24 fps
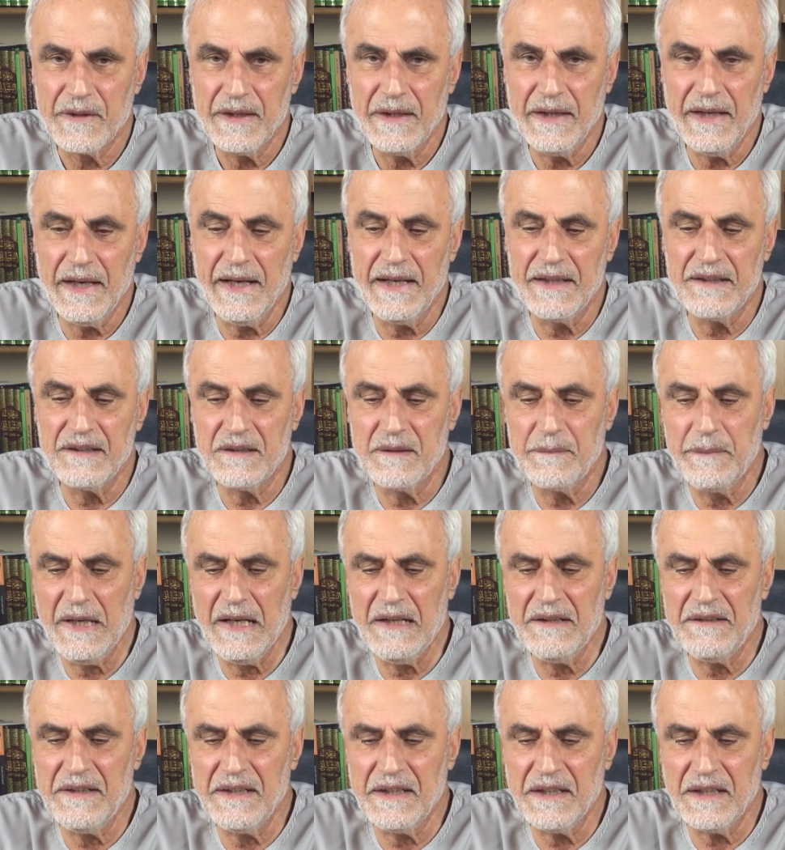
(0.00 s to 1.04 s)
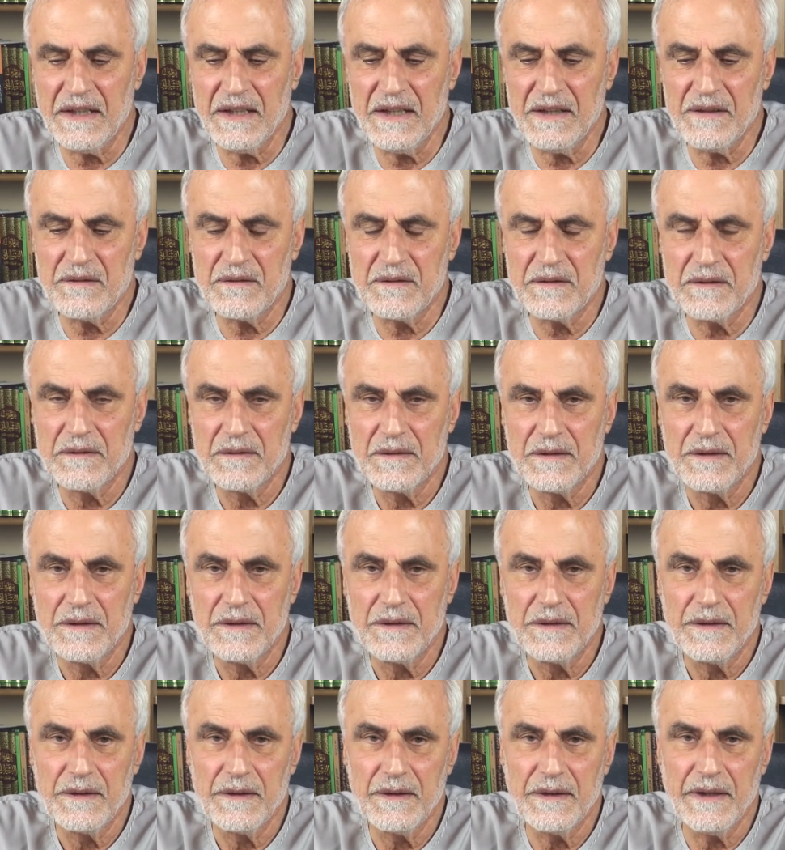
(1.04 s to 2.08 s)
and building it
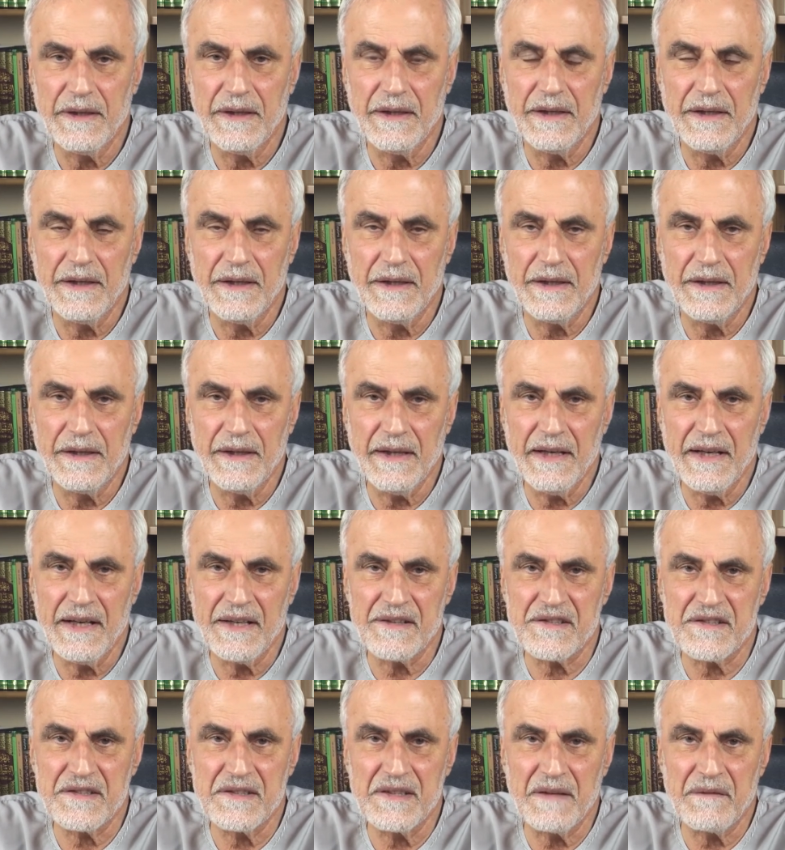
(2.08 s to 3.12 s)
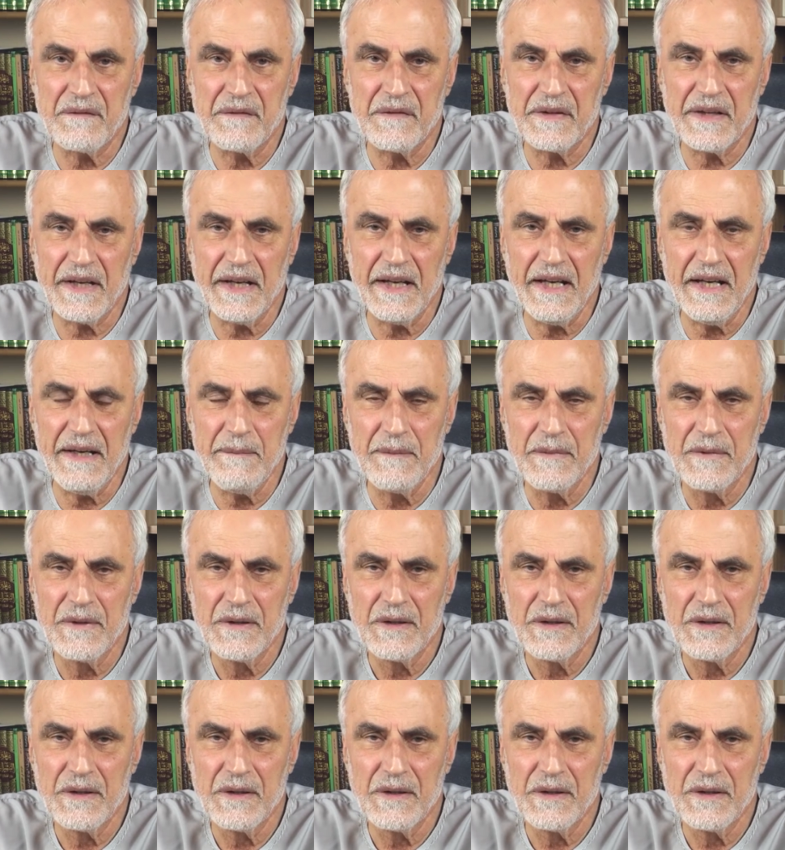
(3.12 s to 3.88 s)
as the frame